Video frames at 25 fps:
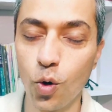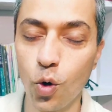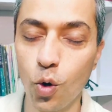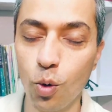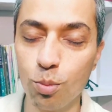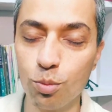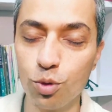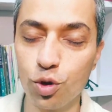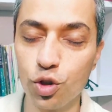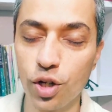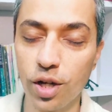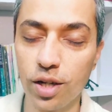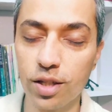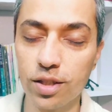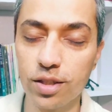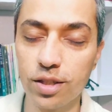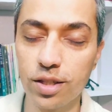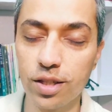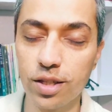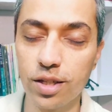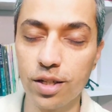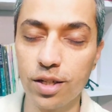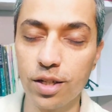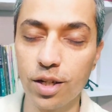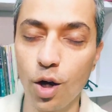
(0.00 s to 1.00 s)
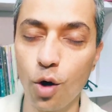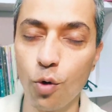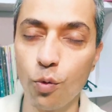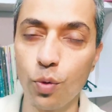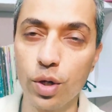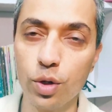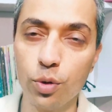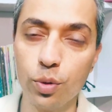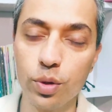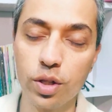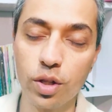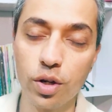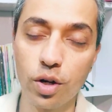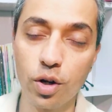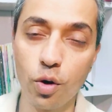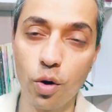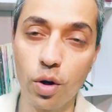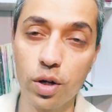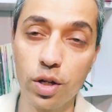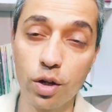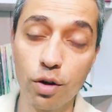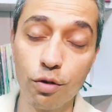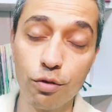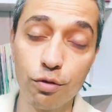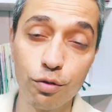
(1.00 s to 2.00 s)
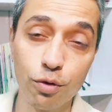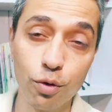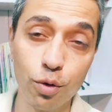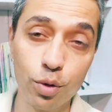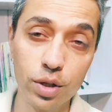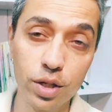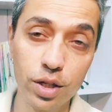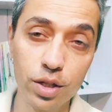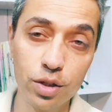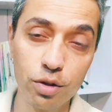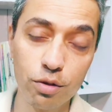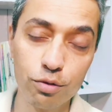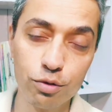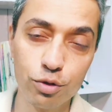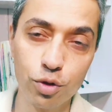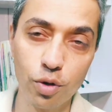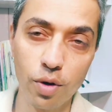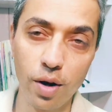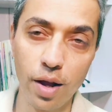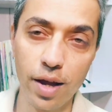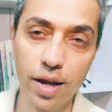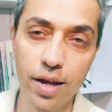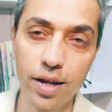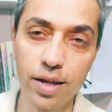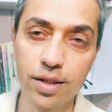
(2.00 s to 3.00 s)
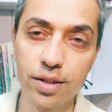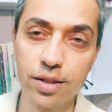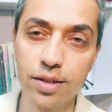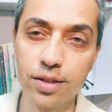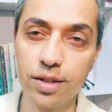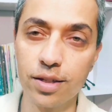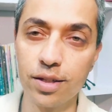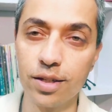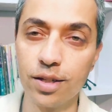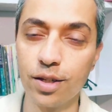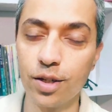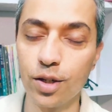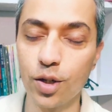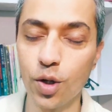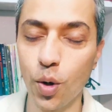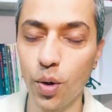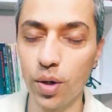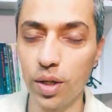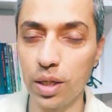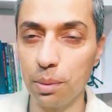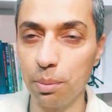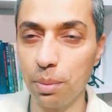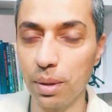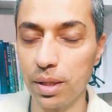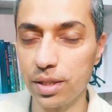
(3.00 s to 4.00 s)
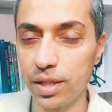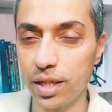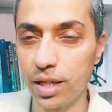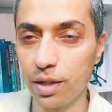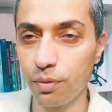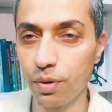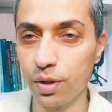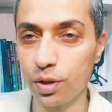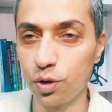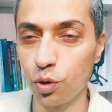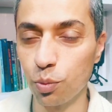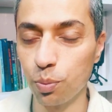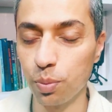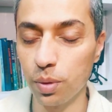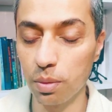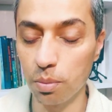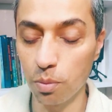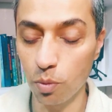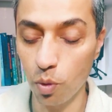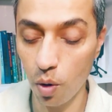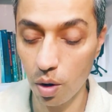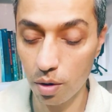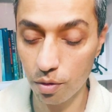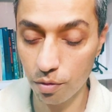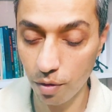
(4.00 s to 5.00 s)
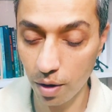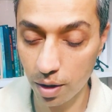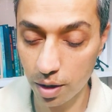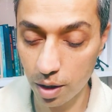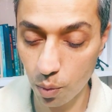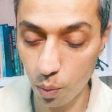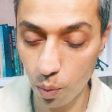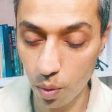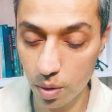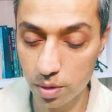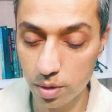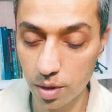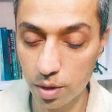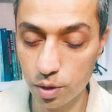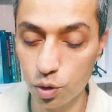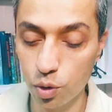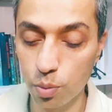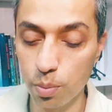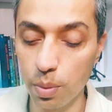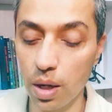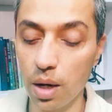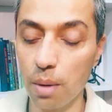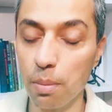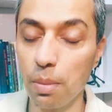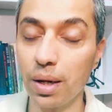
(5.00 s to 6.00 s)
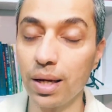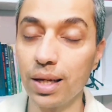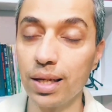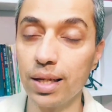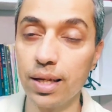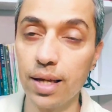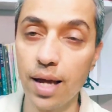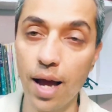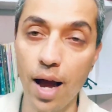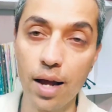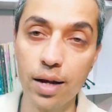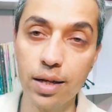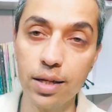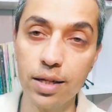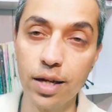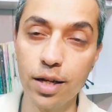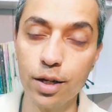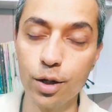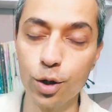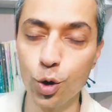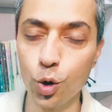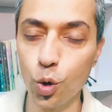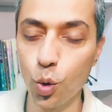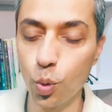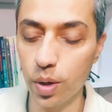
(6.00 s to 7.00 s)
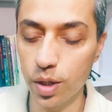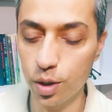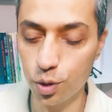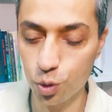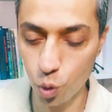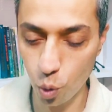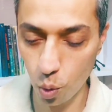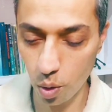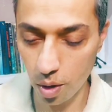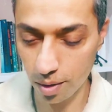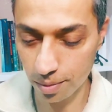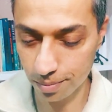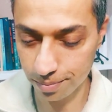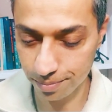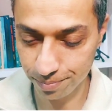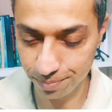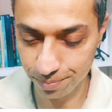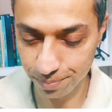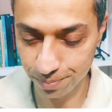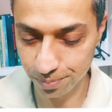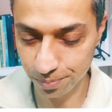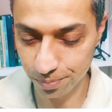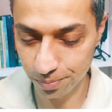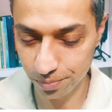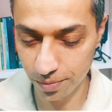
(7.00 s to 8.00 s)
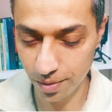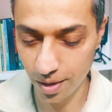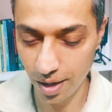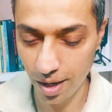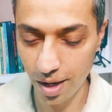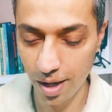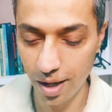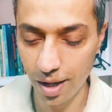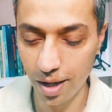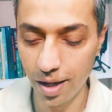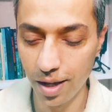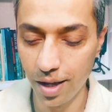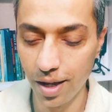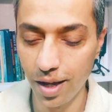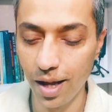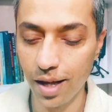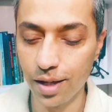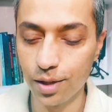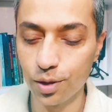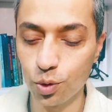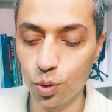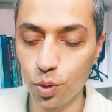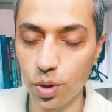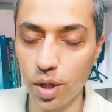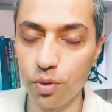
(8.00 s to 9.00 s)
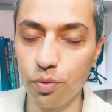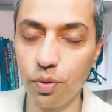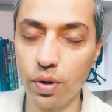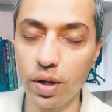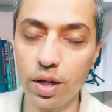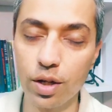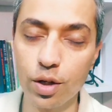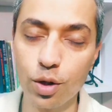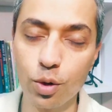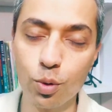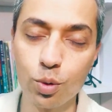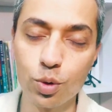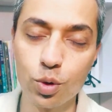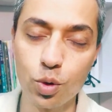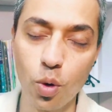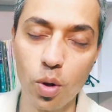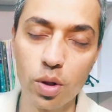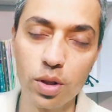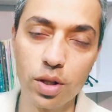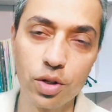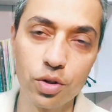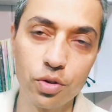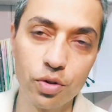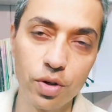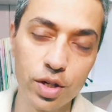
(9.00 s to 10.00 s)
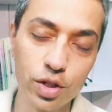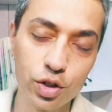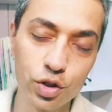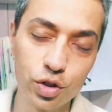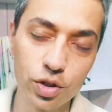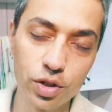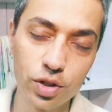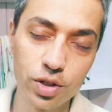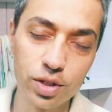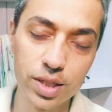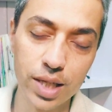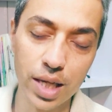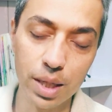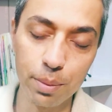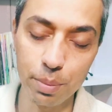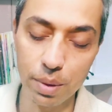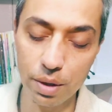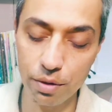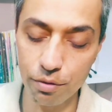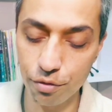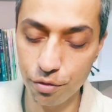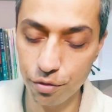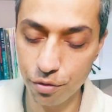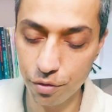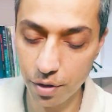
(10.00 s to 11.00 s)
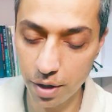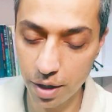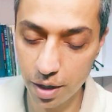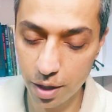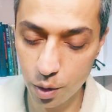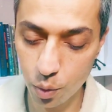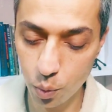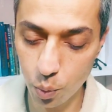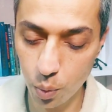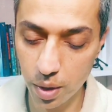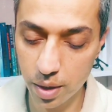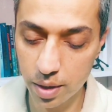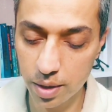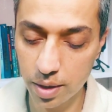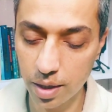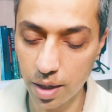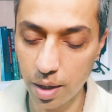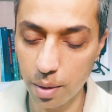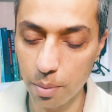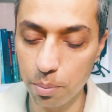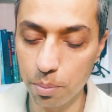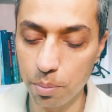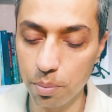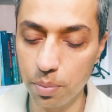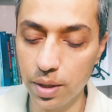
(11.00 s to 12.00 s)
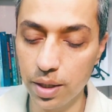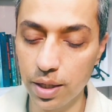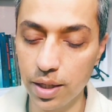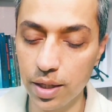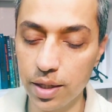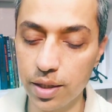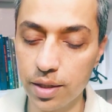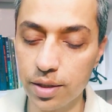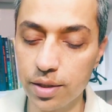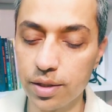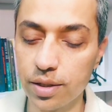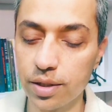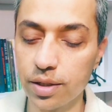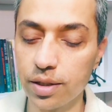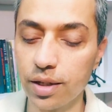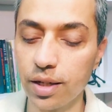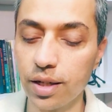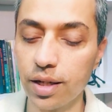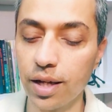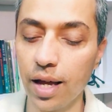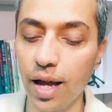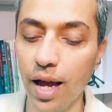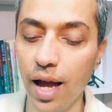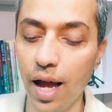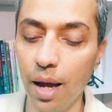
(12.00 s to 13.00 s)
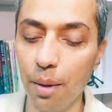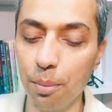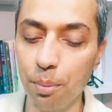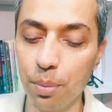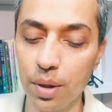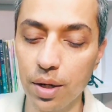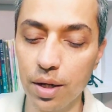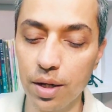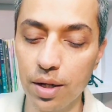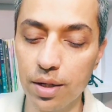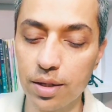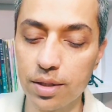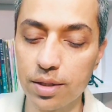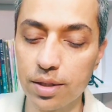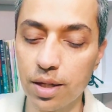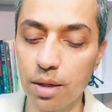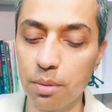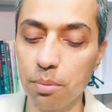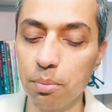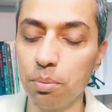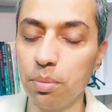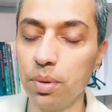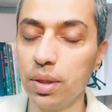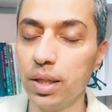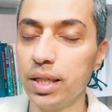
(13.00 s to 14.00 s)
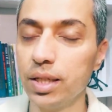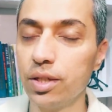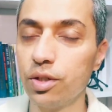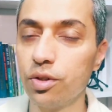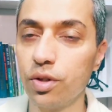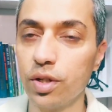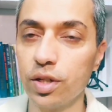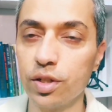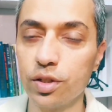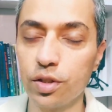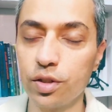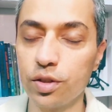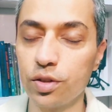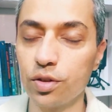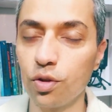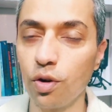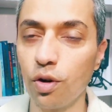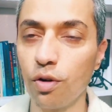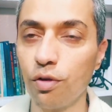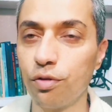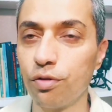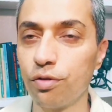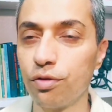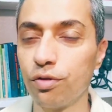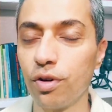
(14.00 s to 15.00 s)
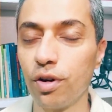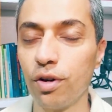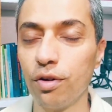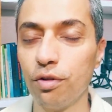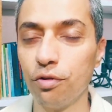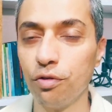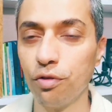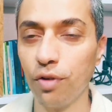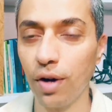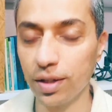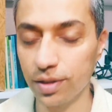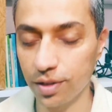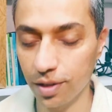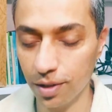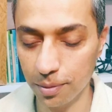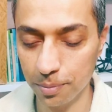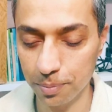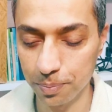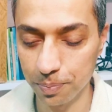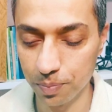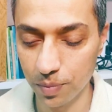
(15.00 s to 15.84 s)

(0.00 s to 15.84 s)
Om Shanti. Now we are doing the recording of fourteenth of July. God blessing my Supreme Godfather wants us to become a Gyani and Yogi soul, so that we can use all the treasures and be filled with complete happiness, complete treasures of Father.